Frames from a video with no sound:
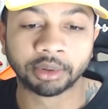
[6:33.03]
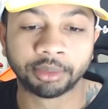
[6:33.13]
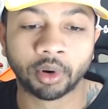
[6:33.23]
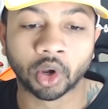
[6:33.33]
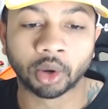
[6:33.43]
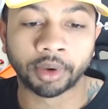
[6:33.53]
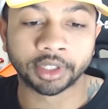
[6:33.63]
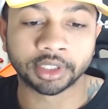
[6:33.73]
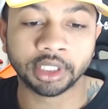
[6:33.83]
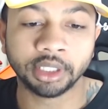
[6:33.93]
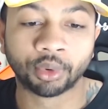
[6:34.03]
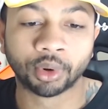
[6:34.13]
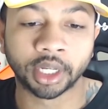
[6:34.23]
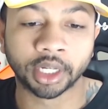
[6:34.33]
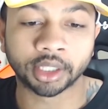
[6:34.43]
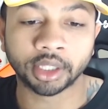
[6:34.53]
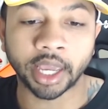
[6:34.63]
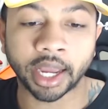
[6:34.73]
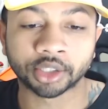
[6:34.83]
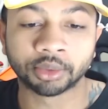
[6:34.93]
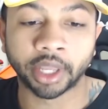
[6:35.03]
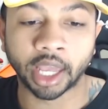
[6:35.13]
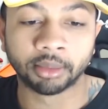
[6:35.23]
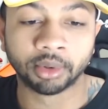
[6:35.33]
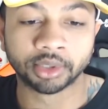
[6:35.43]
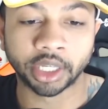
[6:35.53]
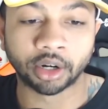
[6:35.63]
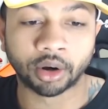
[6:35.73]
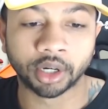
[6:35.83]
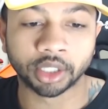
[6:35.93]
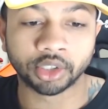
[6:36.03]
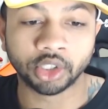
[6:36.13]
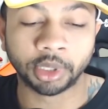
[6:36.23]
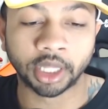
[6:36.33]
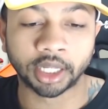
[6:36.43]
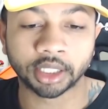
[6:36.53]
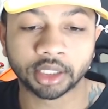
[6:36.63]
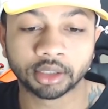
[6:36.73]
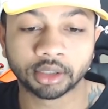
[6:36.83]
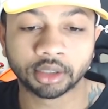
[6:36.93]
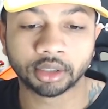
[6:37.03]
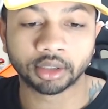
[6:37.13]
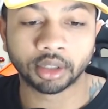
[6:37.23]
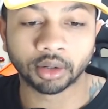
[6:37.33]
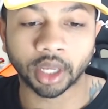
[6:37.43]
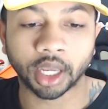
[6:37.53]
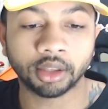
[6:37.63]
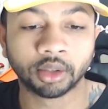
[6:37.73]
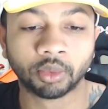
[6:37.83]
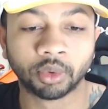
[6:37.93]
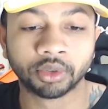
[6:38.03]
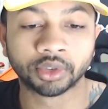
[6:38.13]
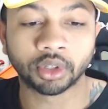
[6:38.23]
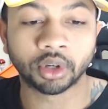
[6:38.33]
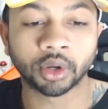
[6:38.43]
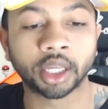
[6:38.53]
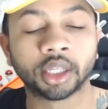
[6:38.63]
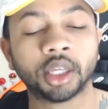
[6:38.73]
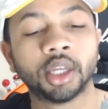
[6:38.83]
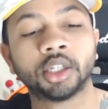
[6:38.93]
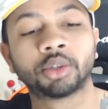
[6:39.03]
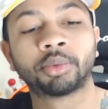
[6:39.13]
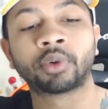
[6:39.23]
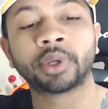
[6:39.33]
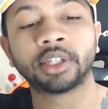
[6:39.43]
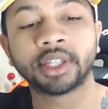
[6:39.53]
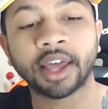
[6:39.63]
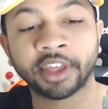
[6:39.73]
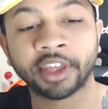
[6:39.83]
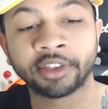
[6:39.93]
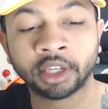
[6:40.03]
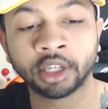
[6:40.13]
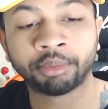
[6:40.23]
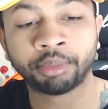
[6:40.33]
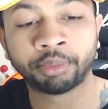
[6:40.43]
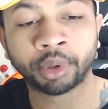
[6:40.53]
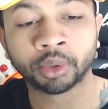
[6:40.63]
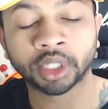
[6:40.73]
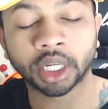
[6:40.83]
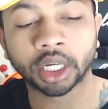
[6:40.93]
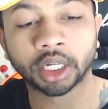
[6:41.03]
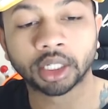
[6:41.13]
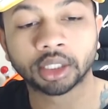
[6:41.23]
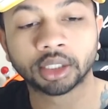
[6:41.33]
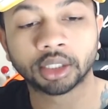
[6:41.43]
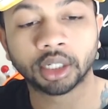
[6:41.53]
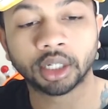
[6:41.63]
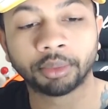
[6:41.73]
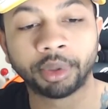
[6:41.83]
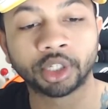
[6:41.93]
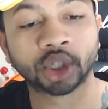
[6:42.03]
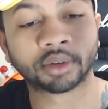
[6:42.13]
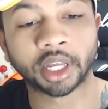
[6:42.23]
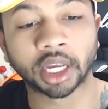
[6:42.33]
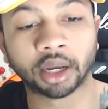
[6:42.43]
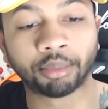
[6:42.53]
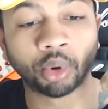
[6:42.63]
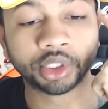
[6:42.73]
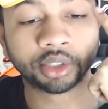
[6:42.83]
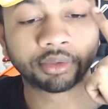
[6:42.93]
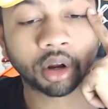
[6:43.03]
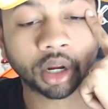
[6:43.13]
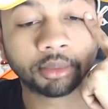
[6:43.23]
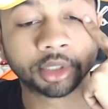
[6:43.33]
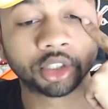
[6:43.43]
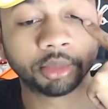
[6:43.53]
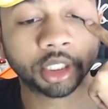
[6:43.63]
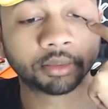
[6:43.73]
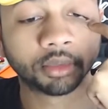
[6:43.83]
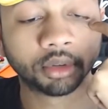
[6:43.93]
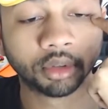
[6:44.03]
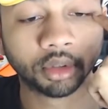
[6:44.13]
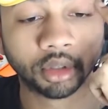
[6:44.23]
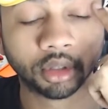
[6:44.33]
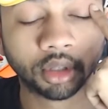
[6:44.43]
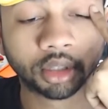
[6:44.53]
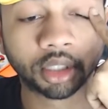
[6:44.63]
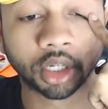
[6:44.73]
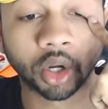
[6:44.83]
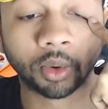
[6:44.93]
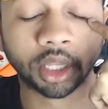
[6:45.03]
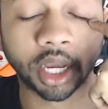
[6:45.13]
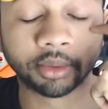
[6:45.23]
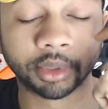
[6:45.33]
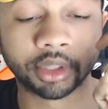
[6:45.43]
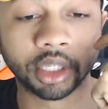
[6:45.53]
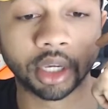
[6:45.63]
Pokemon that seem more like the actual animals and aren't as human-like. Okay, the wolves. Okay, so before we get into that, they did post like a picture of like a poison frog, I'm assuming, to go in line with the